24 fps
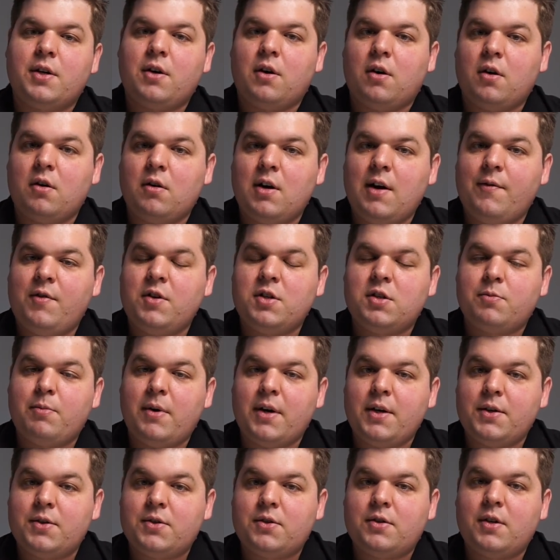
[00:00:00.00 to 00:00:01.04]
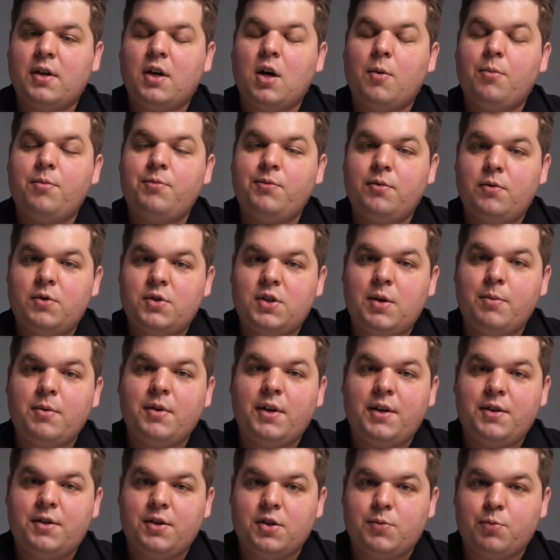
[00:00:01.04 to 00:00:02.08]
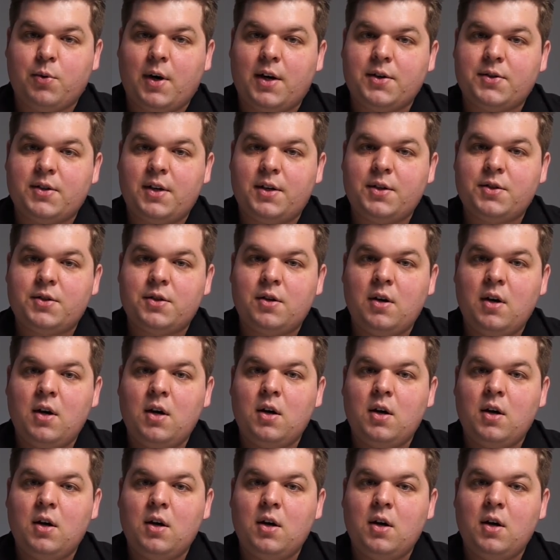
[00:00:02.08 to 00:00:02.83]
are evidence-based to help stimulate this process.